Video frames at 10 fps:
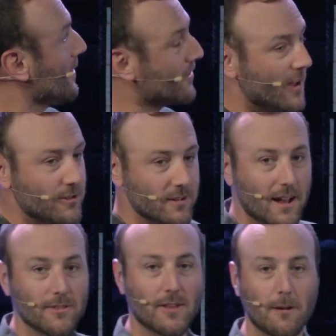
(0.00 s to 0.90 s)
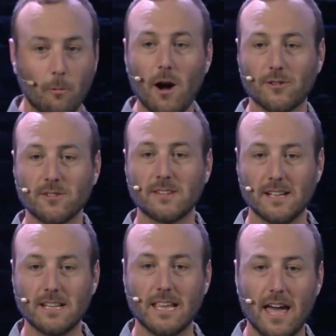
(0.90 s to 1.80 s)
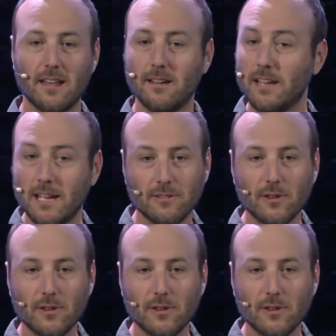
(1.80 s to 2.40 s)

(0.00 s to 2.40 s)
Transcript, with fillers: gas station outside Washington, Indiana.